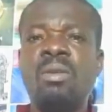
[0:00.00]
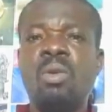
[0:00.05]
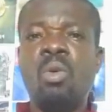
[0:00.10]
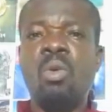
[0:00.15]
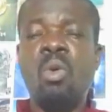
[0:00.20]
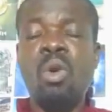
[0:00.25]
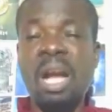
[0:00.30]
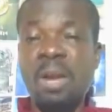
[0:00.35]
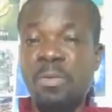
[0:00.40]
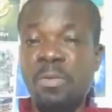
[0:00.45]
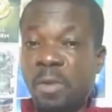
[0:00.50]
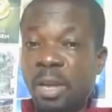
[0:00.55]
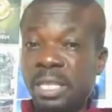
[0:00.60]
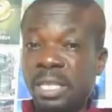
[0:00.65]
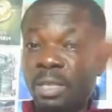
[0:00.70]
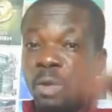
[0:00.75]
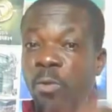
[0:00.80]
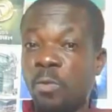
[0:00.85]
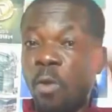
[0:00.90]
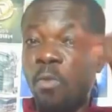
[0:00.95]
Who can fetch
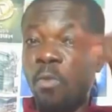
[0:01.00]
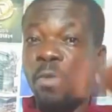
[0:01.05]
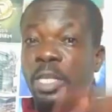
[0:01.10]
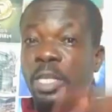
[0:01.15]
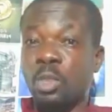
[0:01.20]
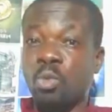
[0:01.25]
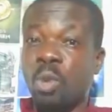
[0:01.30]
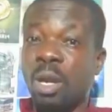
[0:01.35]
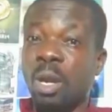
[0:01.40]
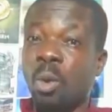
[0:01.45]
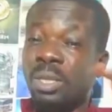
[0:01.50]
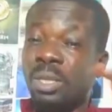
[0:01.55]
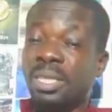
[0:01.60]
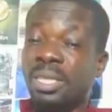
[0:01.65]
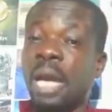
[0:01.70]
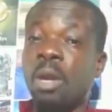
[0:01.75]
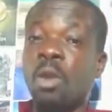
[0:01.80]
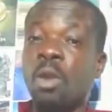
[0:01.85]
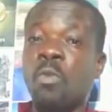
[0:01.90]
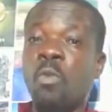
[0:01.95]
John 4 verse 1? Our
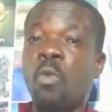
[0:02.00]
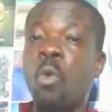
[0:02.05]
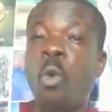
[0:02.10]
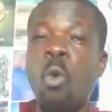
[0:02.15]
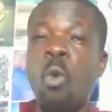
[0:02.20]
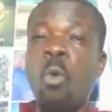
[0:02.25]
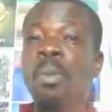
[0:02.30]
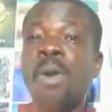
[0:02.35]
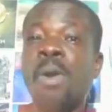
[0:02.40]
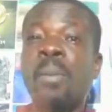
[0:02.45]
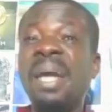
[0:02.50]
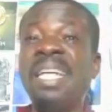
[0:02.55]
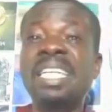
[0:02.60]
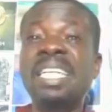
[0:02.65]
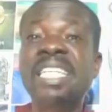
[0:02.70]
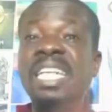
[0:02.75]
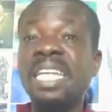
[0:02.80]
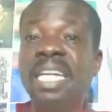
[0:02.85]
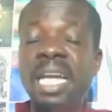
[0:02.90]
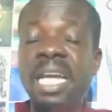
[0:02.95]
side of whom many
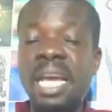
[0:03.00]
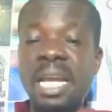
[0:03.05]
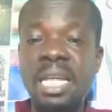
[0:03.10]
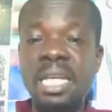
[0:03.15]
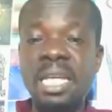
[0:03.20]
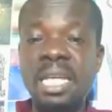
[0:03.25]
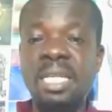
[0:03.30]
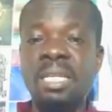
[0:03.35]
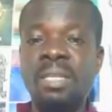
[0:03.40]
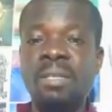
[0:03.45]
in any.